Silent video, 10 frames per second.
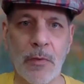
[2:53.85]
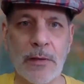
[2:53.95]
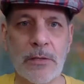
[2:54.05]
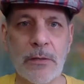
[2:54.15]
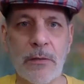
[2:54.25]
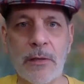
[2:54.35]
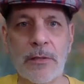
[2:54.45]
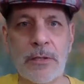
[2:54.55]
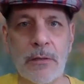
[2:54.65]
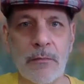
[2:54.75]
This
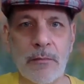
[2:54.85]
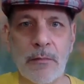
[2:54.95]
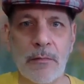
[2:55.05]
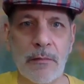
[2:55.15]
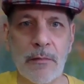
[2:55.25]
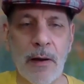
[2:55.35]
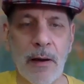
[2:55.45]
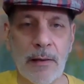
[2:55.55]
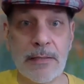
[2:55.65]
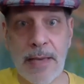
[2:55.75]

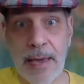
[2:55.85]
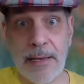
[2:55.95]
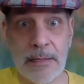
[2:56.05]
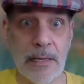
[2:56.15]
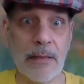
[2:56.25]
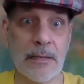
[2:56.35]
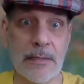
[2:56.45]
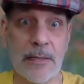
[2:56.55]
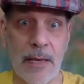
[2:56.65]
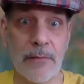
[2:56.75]
takes and
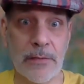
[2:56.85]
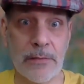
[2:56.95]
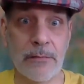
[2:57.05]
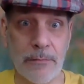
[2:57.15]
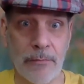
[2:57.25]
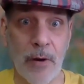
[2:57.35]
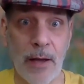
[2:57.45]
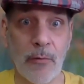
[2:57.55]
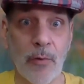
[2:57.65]
this gives, right?